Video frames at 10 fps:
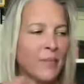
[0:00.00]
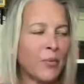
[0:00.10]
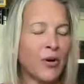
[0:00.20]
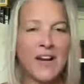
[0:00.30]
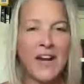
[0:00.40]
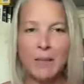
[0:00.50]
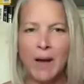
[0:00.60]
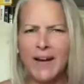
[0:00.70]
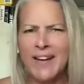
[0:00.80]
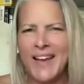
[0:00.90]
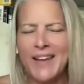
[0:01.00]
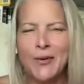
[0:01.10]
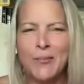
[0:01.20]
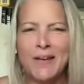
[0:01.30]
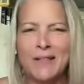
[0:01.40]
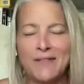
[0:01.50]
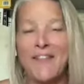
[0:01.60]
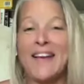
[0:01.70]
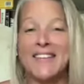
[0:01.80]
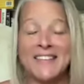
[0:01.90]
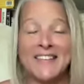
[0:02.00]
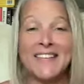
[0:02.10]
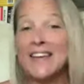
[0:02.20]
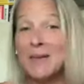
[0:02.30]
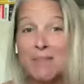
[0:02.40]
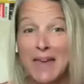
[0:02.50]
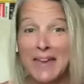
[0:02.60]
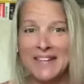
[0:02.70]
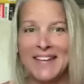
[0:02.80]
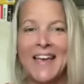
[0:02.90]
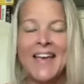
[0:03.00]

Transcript: put a name on it, I intermittent fasted like a man.